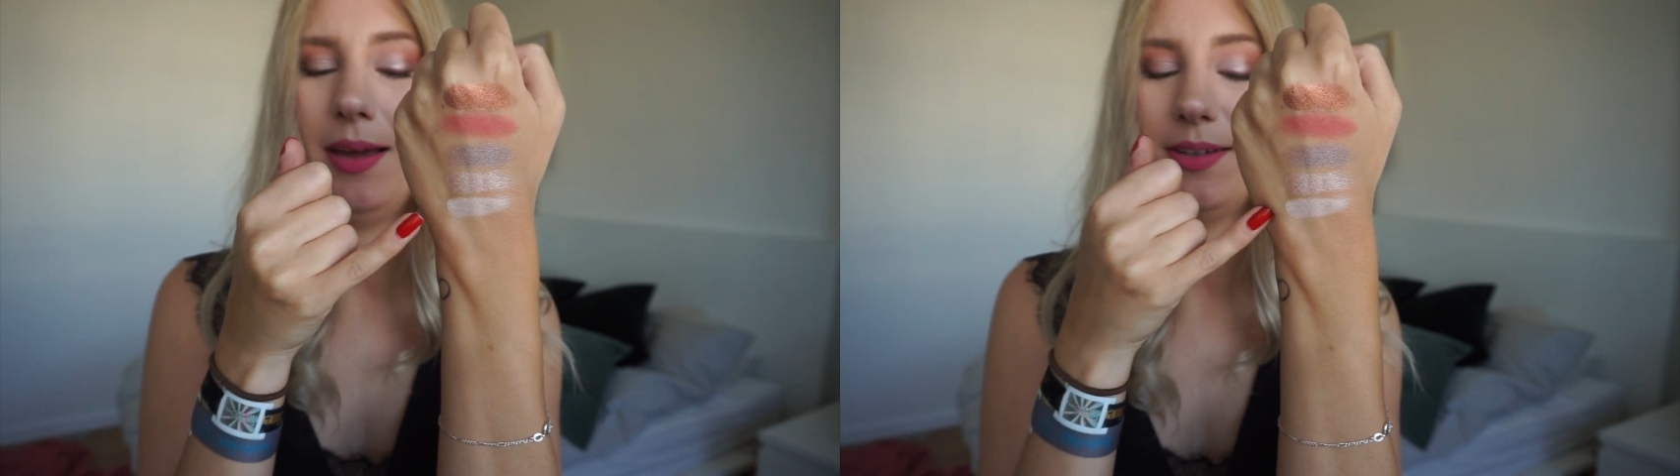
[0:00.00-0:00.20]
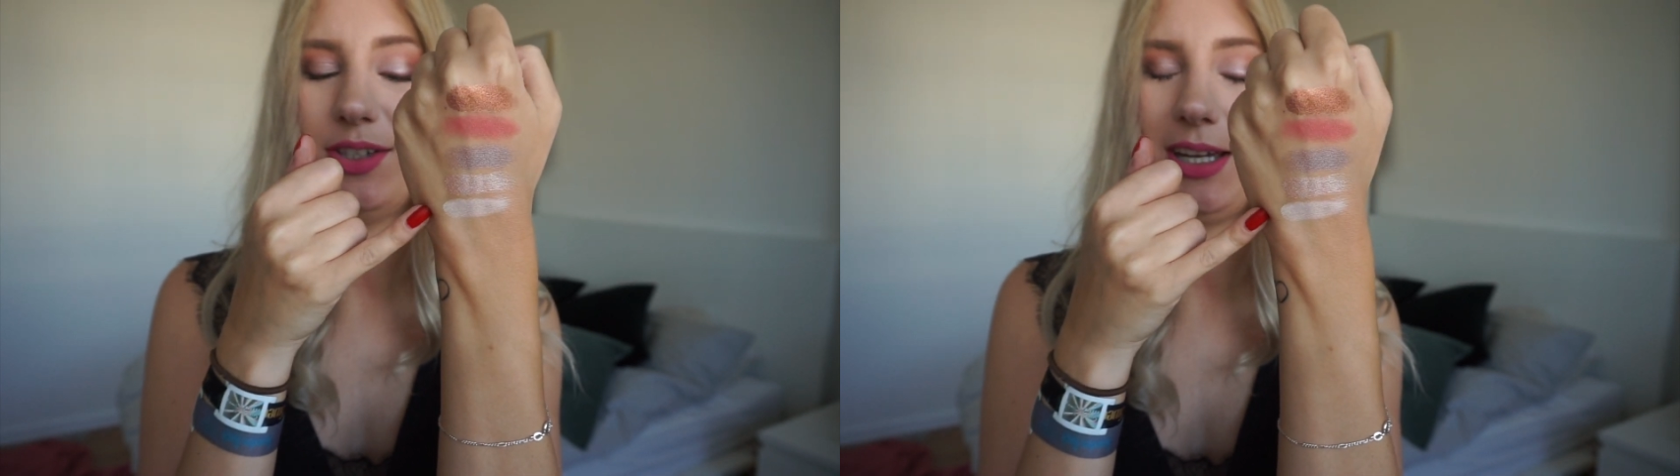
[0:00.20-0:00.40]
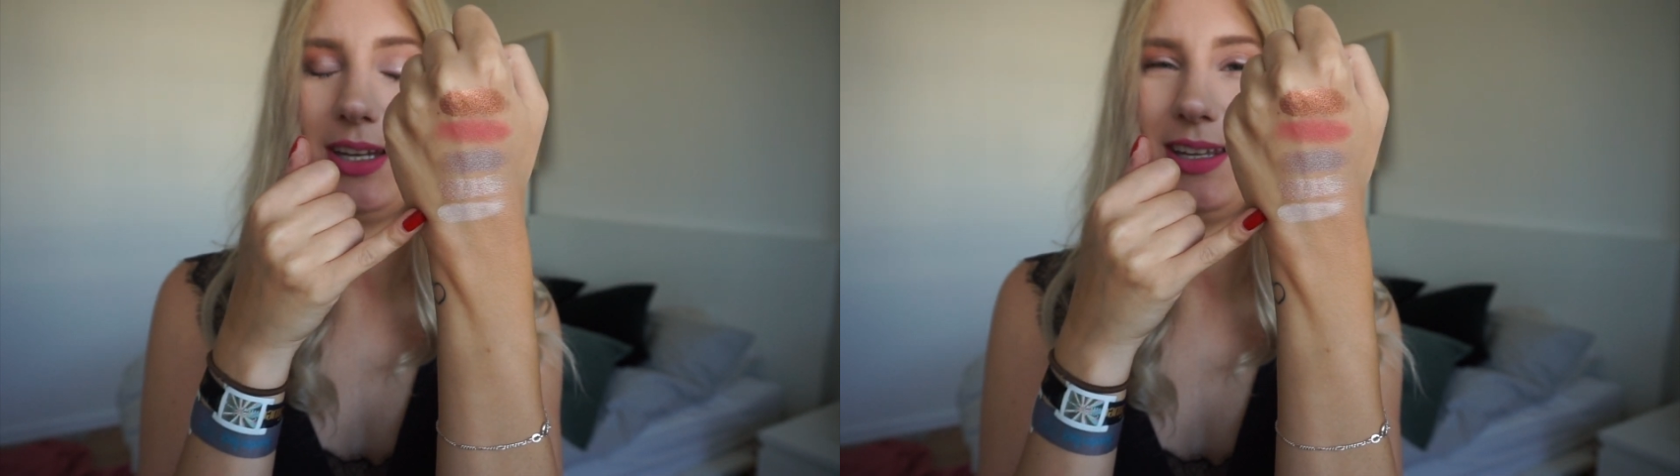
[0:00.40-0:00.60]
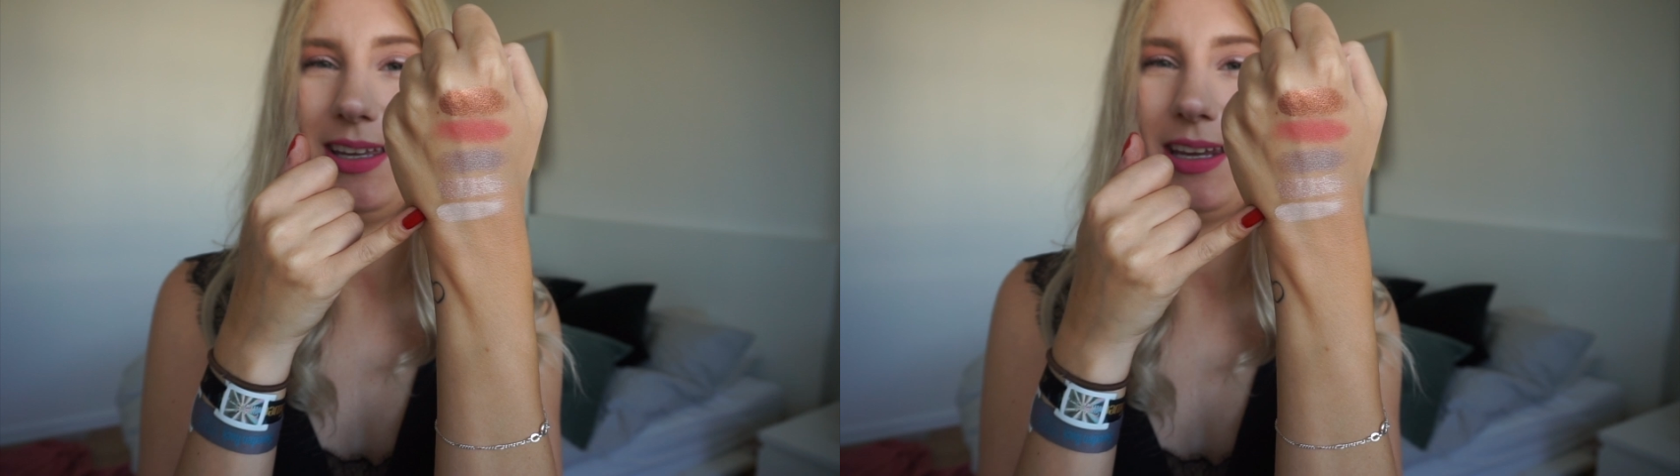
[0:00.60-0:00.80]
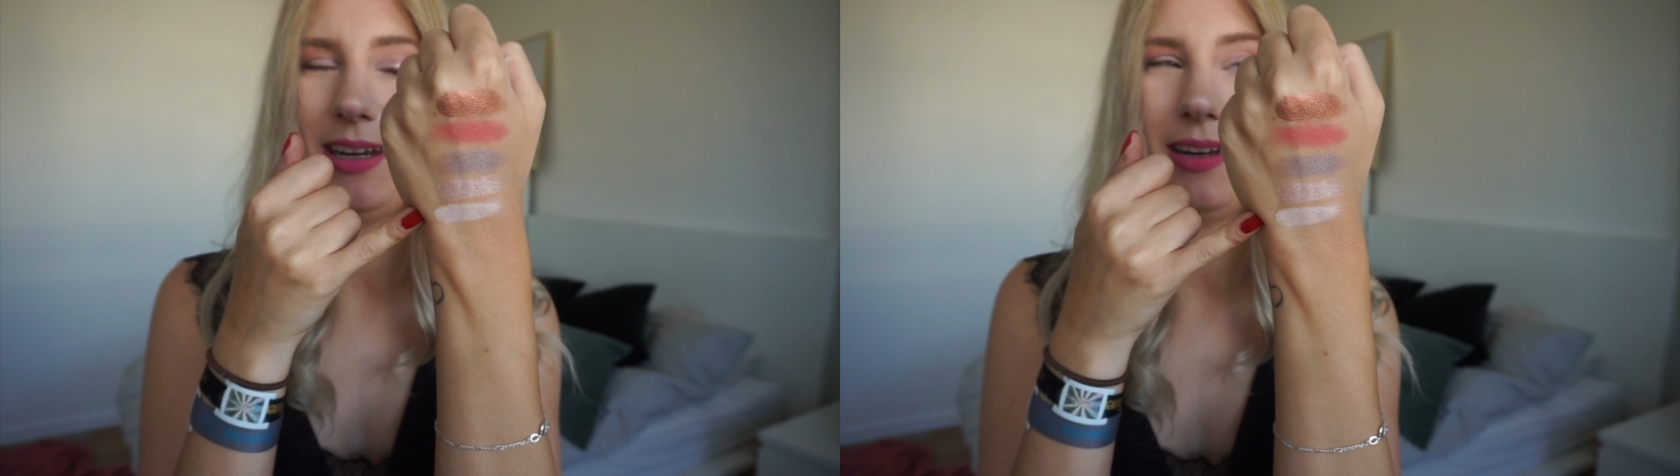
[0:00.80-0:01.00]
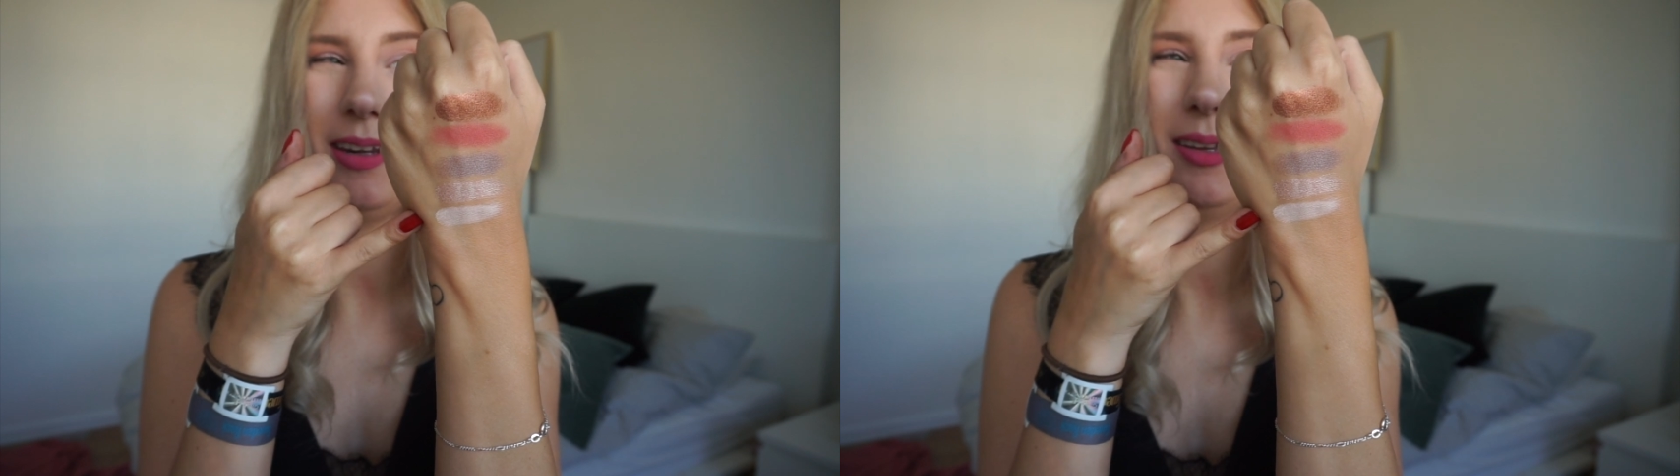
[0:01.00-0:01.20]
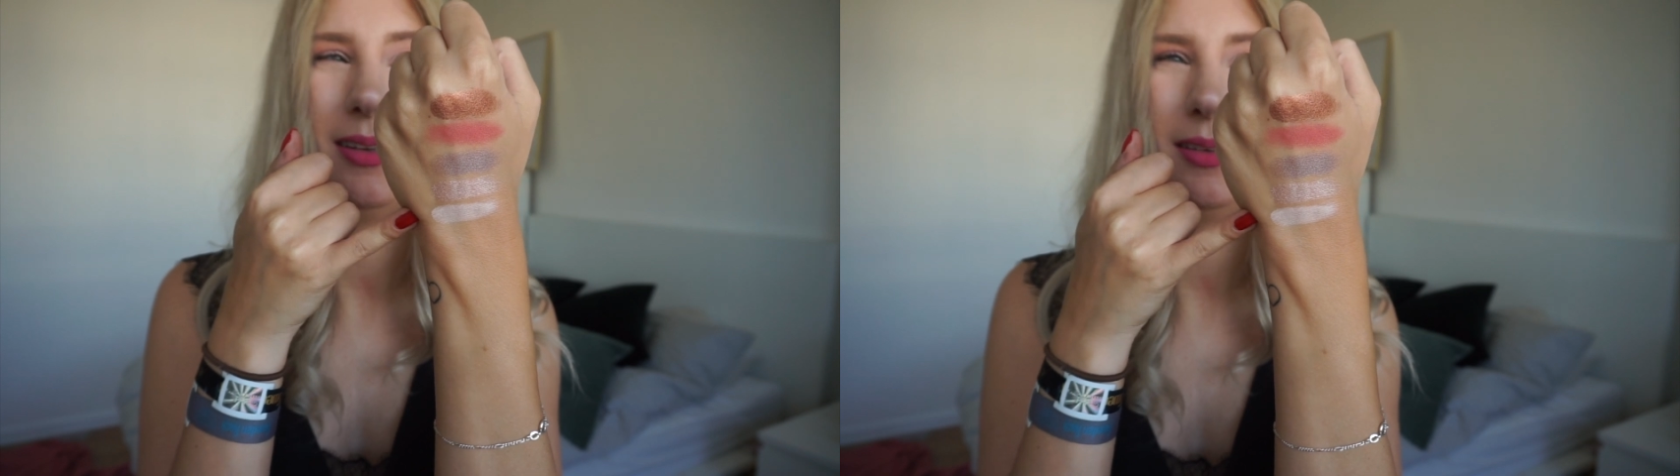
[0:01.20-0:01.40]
shade in